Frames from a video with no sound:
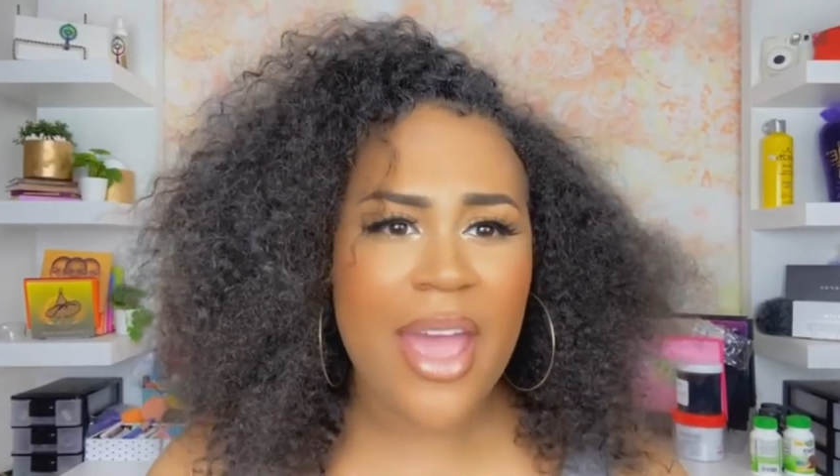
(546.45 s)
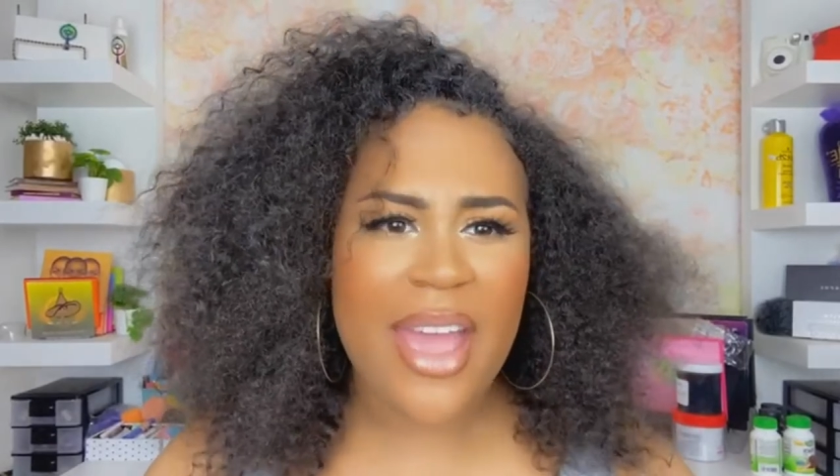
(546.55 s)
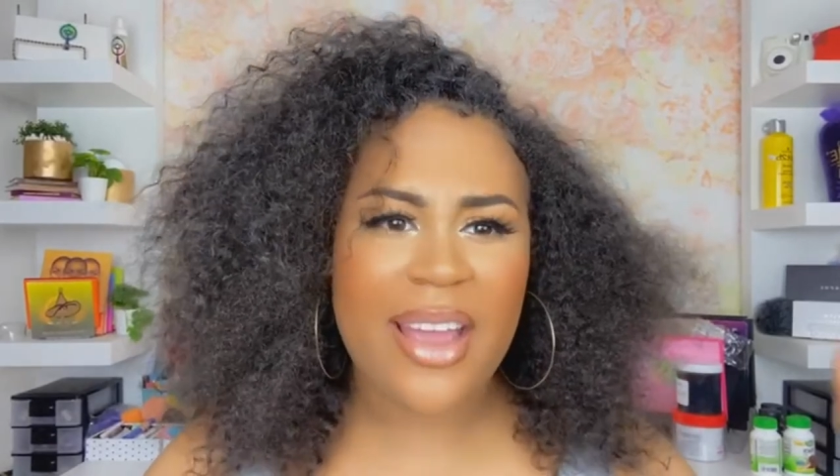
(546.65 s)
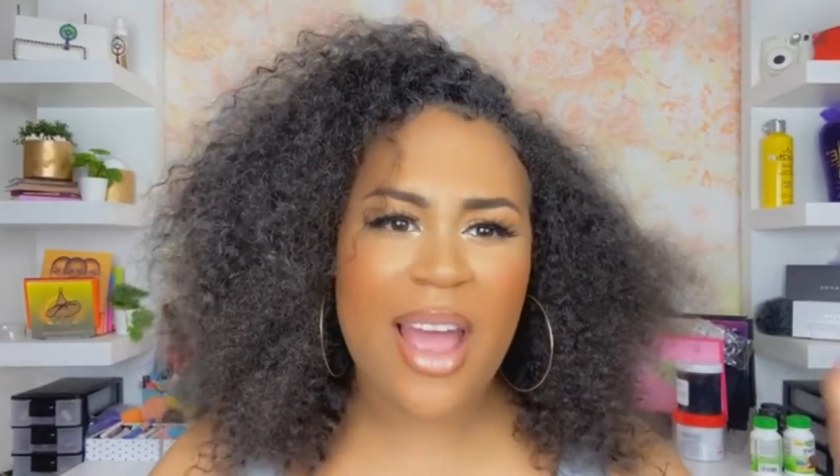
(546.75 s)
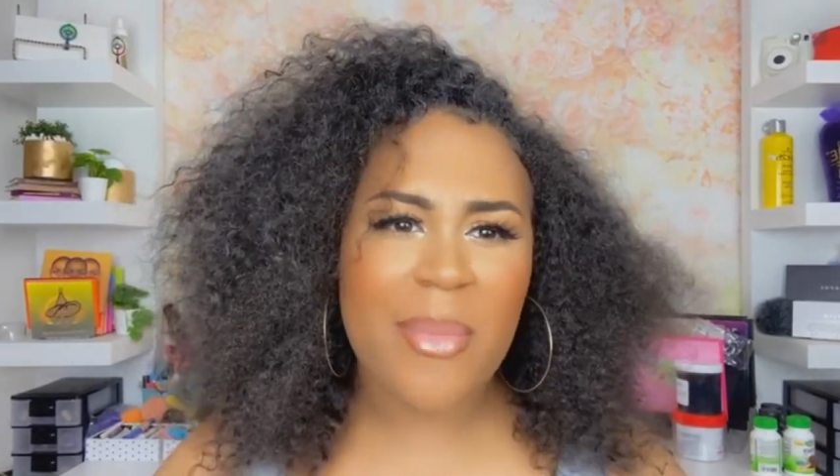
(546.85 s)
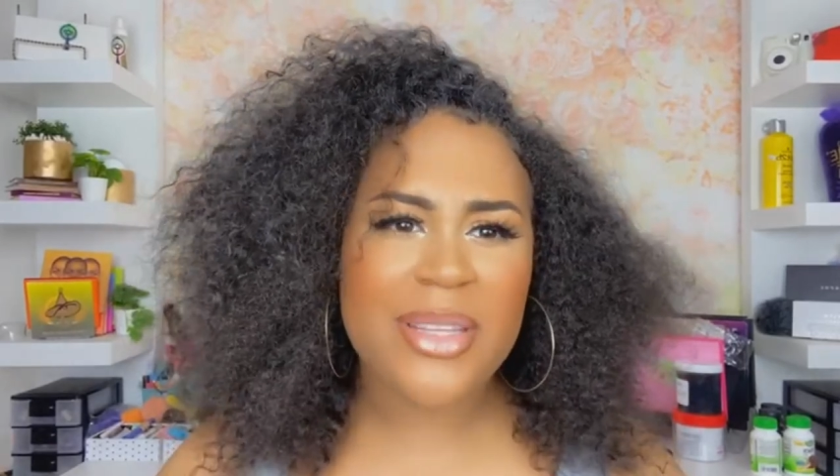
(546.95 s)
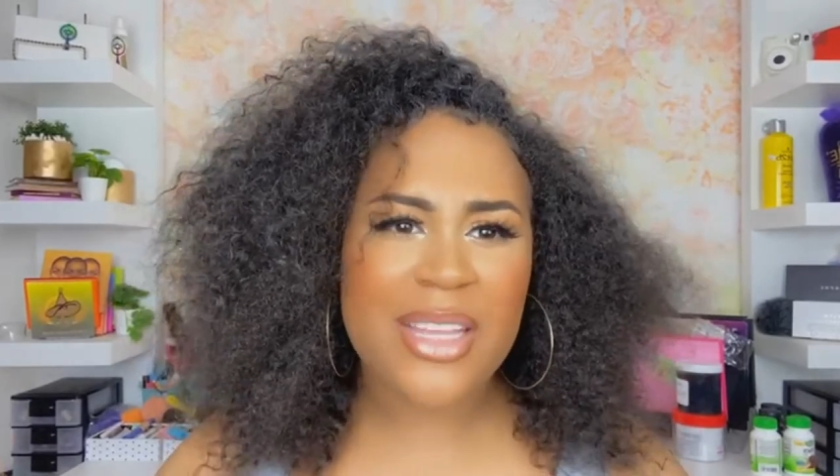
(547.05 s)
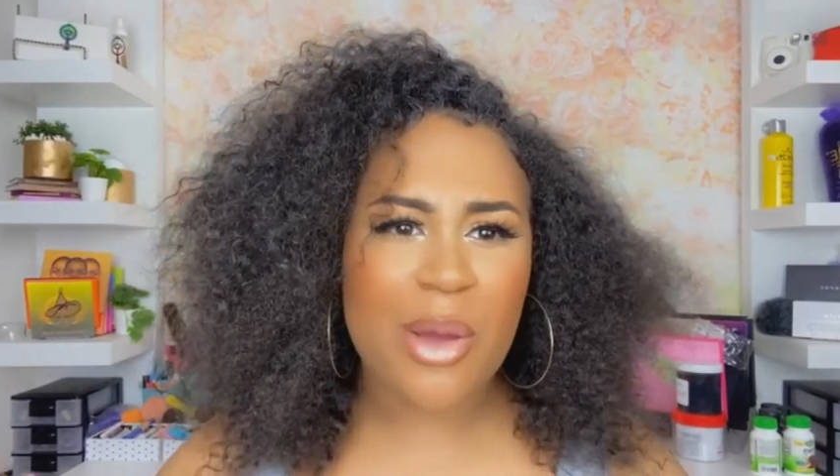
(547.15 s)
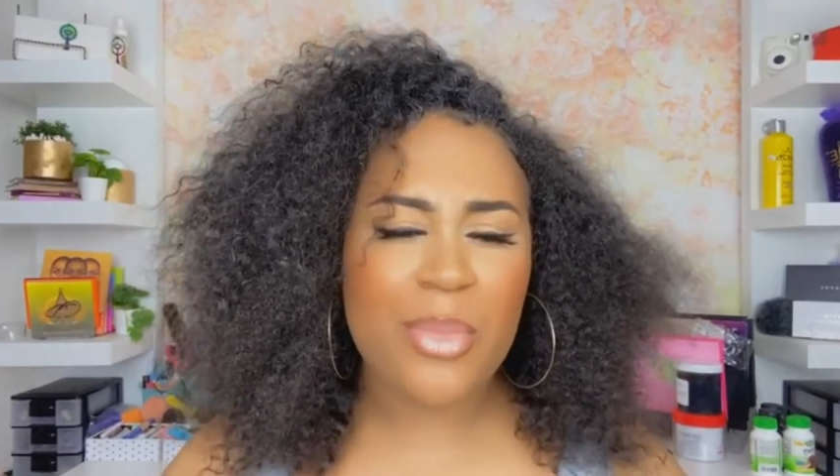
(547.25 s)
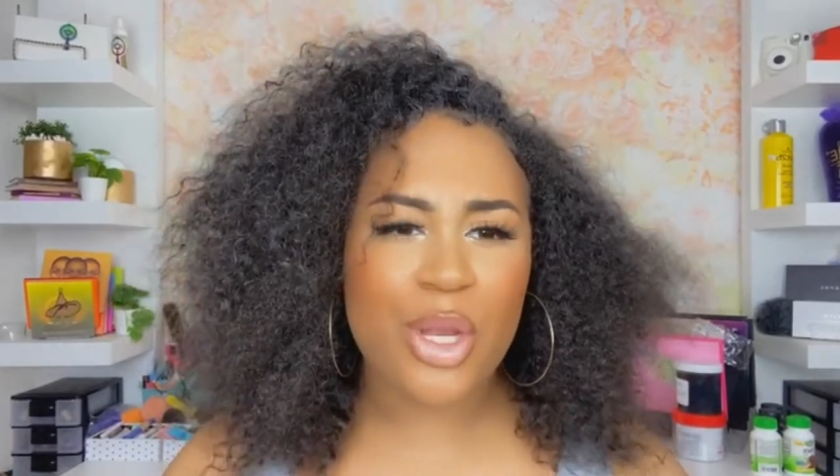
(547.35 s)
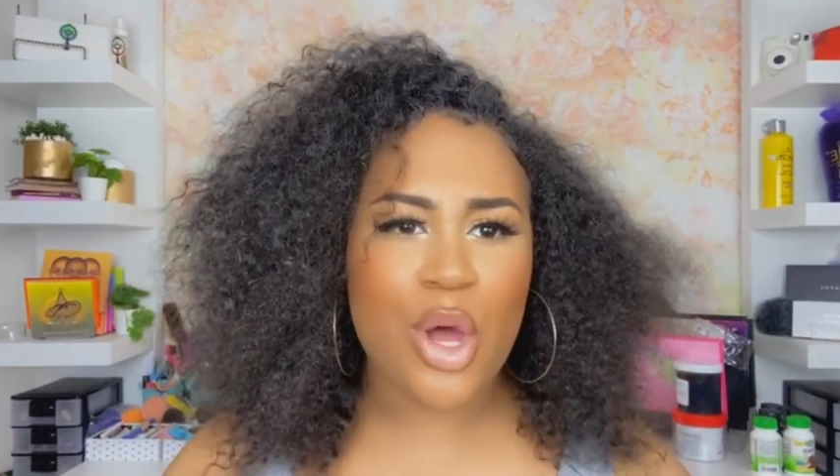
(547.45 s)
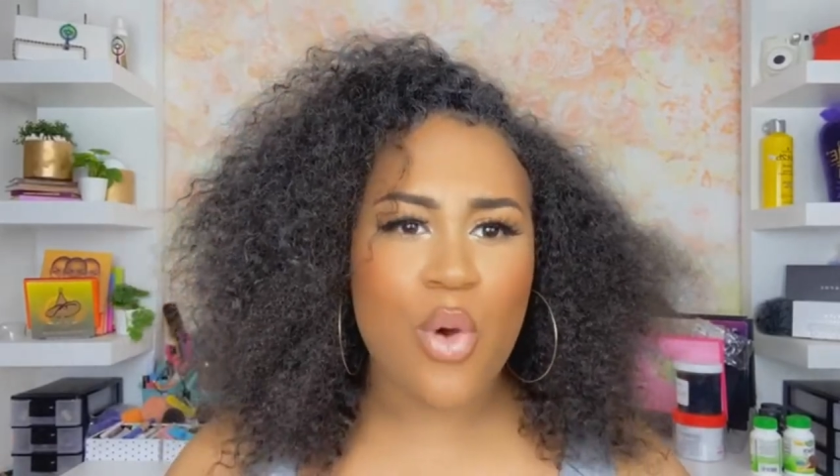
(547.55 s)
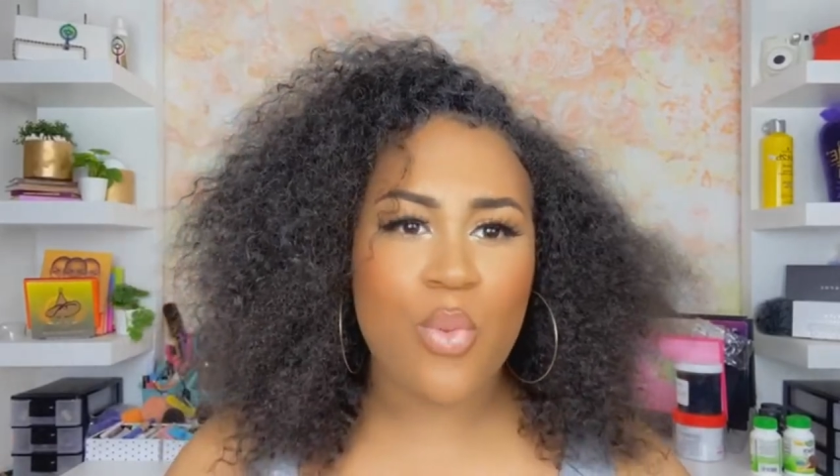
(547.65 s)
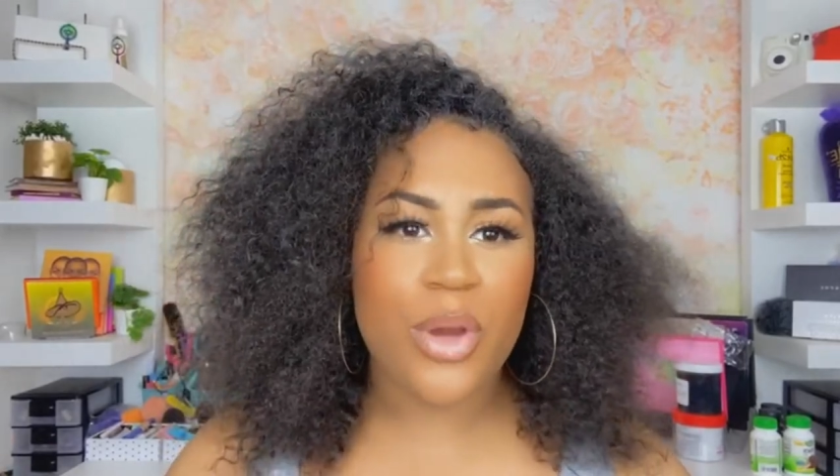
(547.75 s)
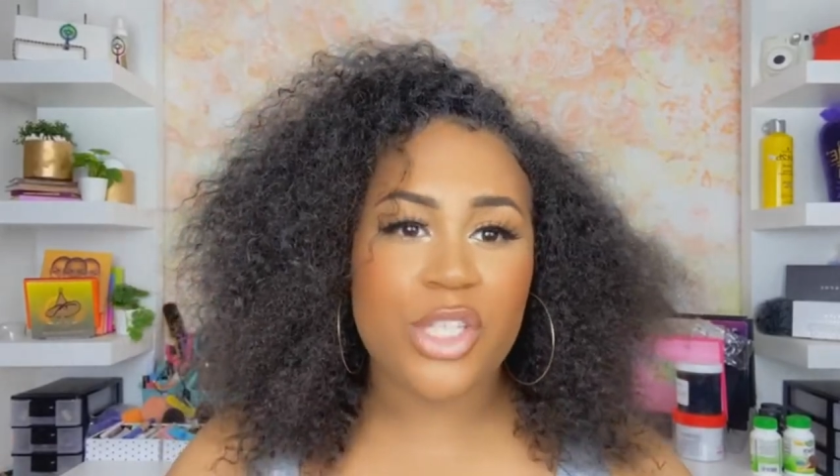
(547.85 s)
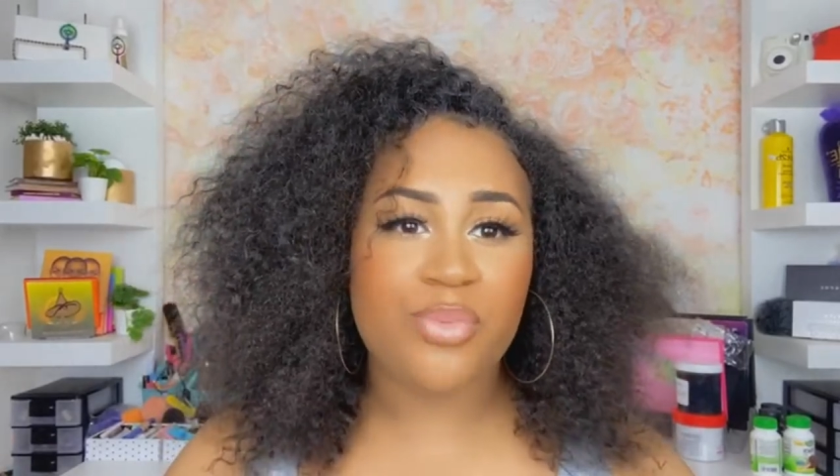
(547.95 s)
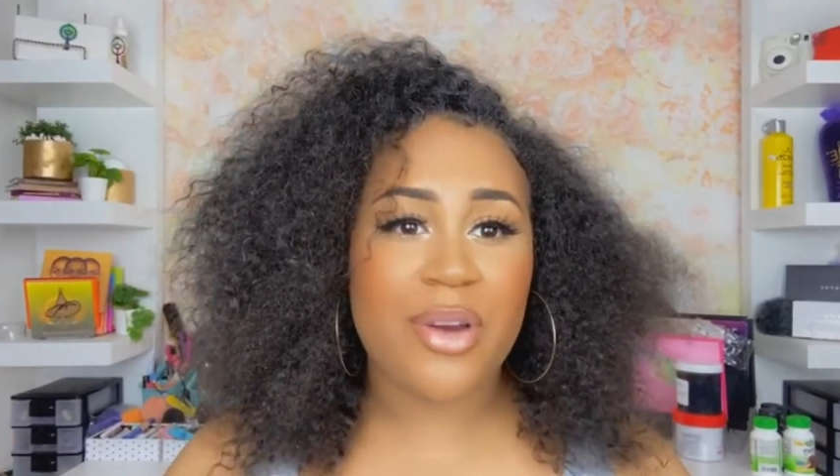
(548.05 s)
And comment down below which